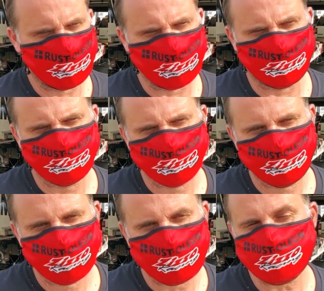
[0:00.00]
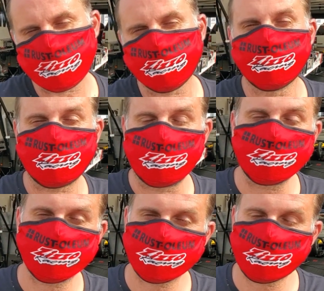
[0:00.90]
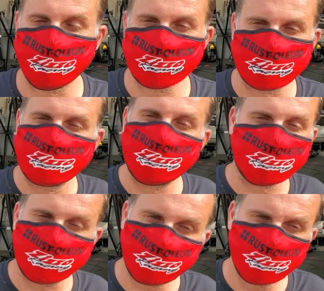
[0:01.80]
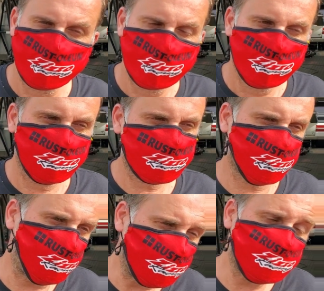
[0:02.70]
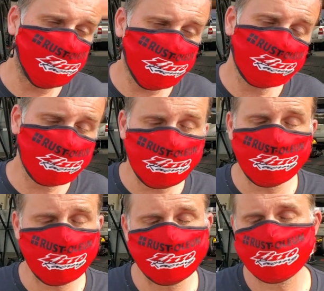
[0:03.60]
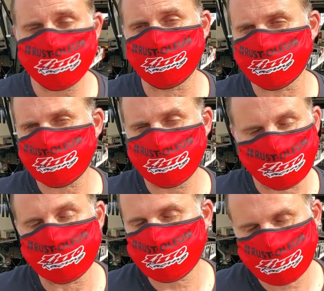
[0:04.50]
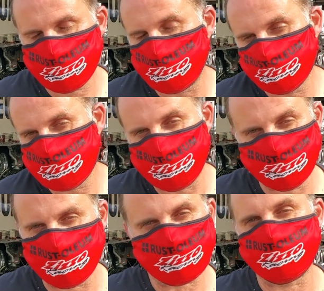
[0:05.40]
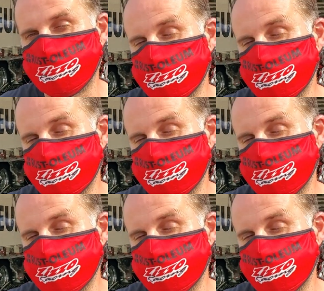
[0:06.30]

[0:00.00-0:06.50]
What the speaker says: that's about the only thing I saw as a negative. But to wait there is a little bit of a challenge. It is. I'm not